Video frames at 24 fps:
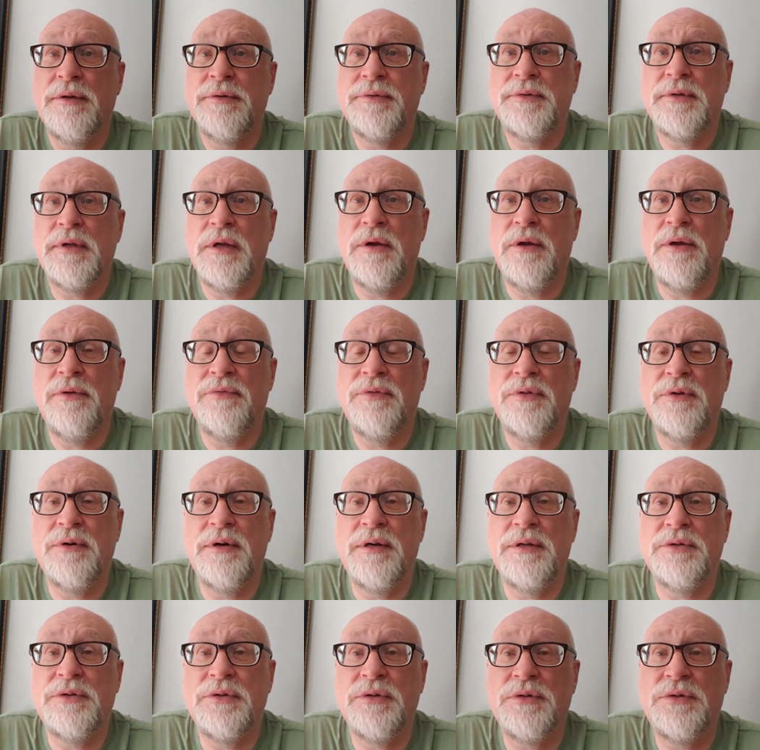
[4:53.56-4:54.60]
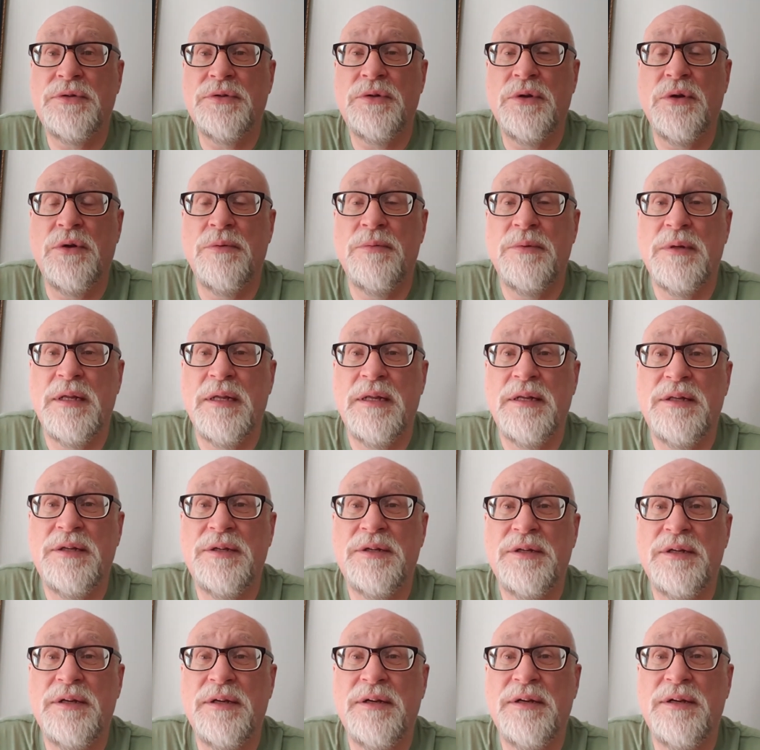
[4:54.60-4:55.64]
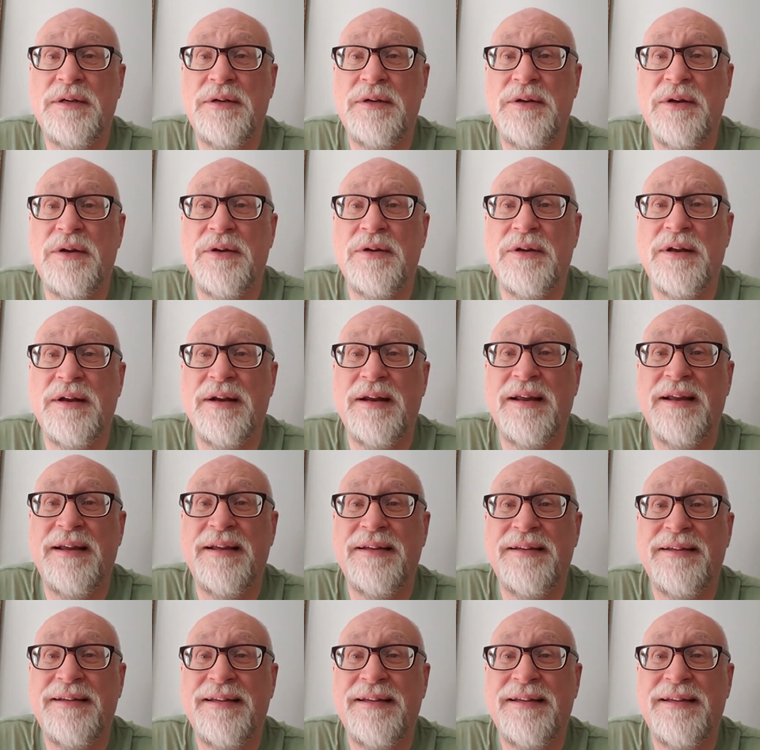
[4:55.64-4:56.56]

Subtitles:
so if there is a storm, that you're not going to